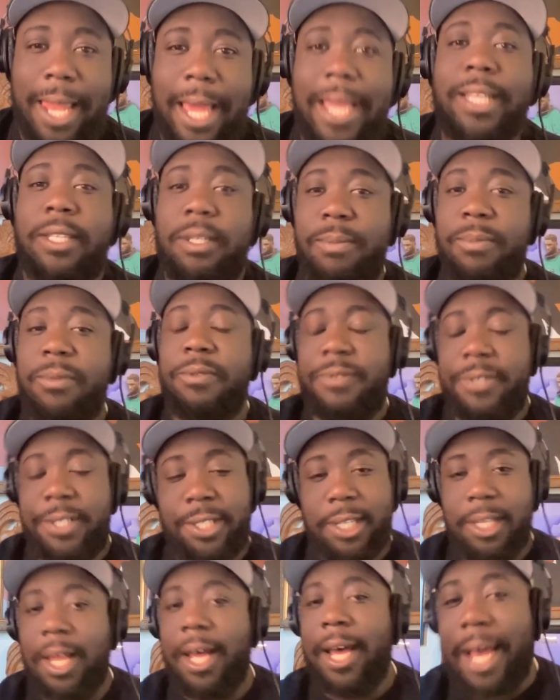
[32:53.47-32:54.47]
like the
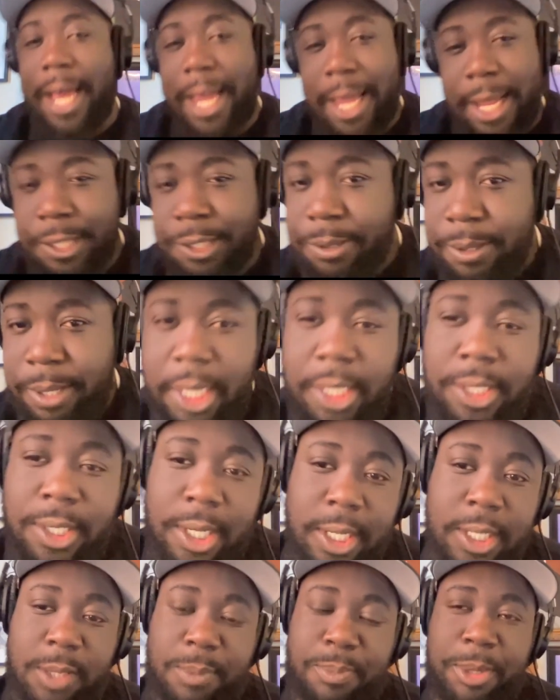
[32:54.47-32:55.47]
movies a lot. I enjoy it as
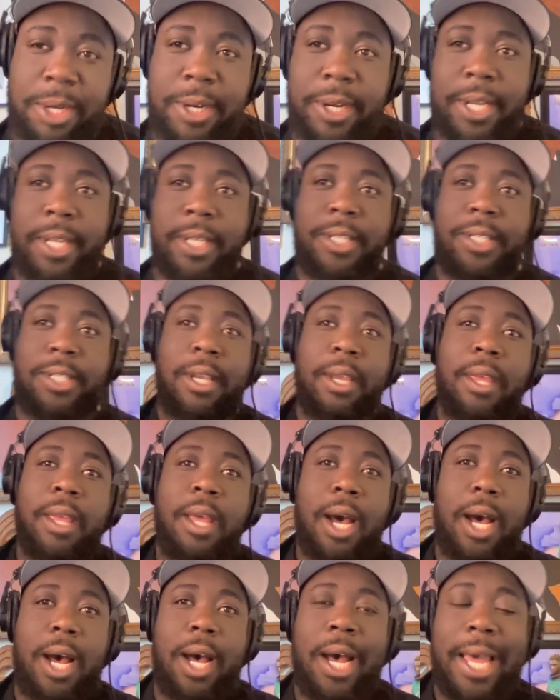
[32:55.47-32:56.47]
an experience.
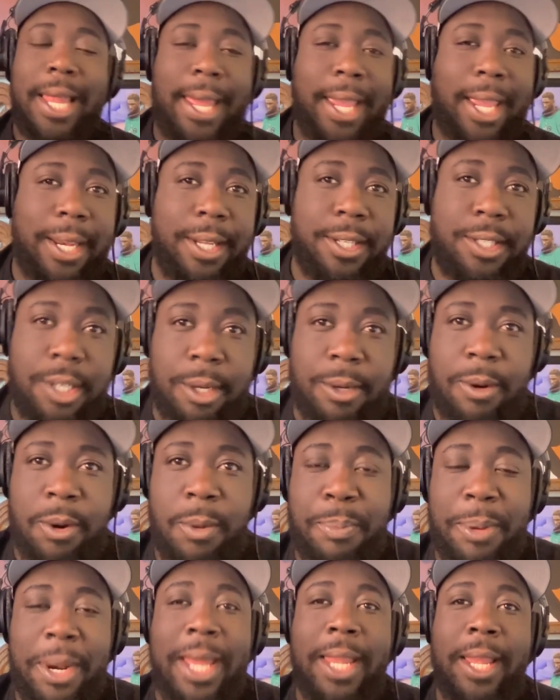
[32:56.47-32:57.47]
I like it as a
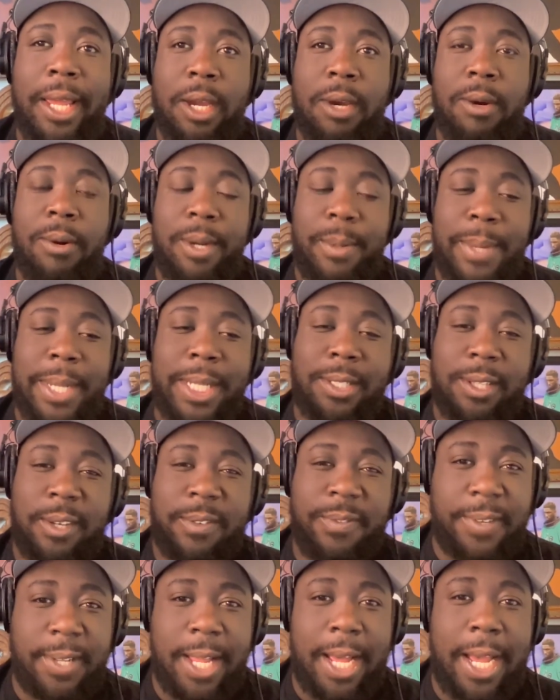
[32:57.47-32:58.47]
group, but I like going to
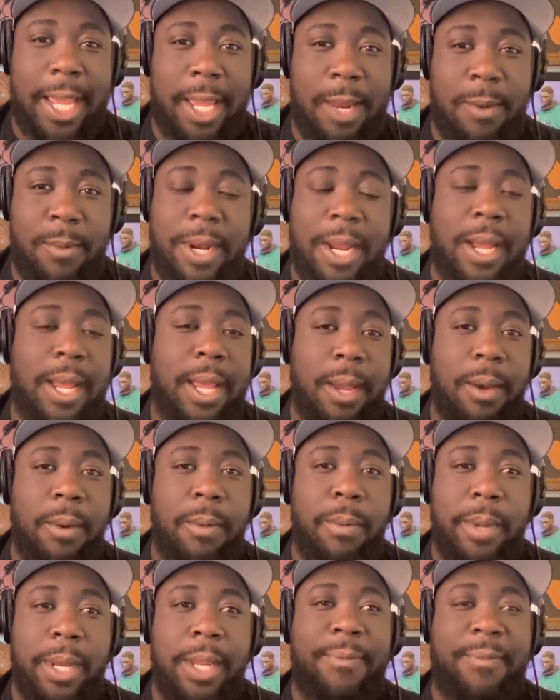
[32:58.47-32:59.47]
myself a lot. And
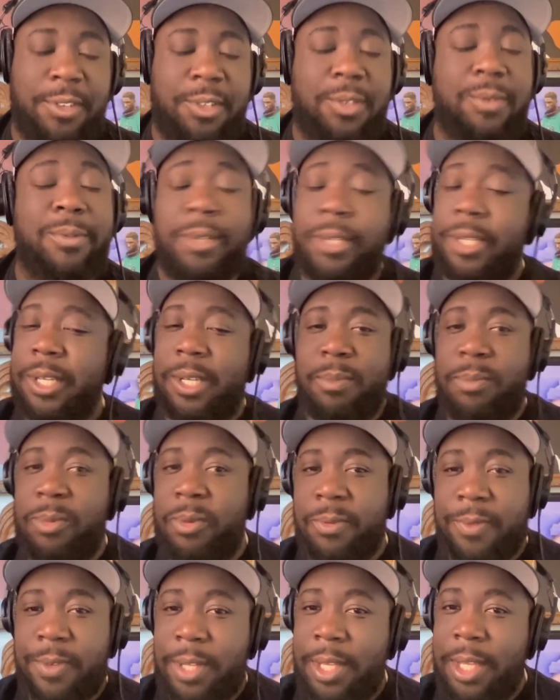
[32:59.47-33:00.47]
if it's a really good
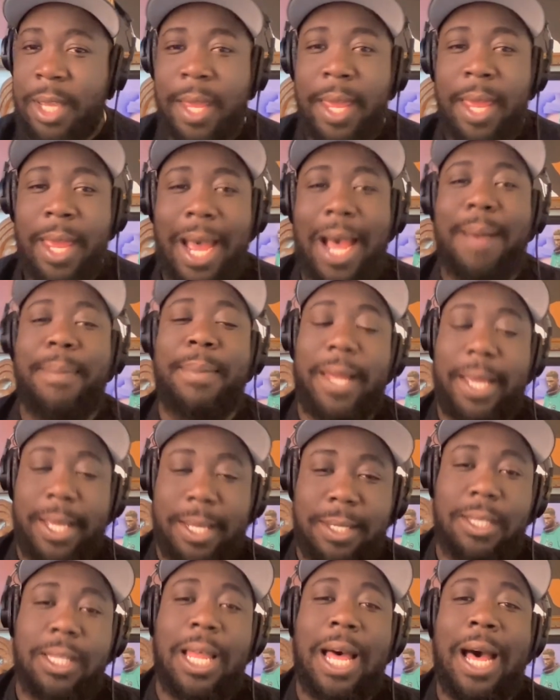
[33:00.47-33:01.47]
movie, I'm
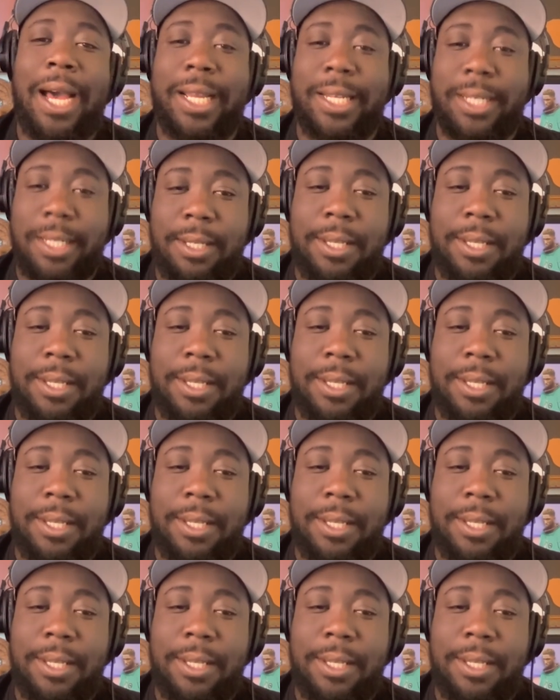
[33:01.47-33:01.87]
like locked